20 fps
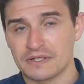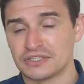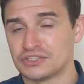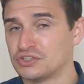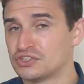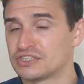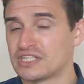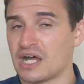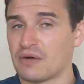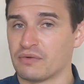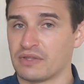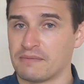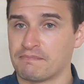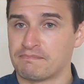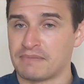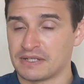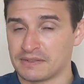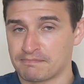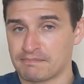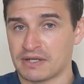because you start with a
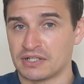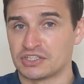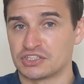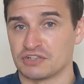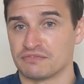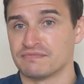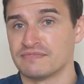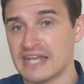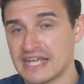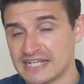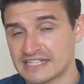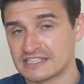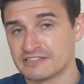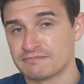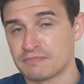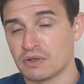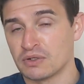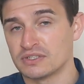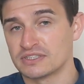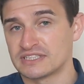big bunch of
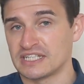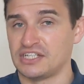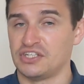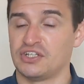negative points,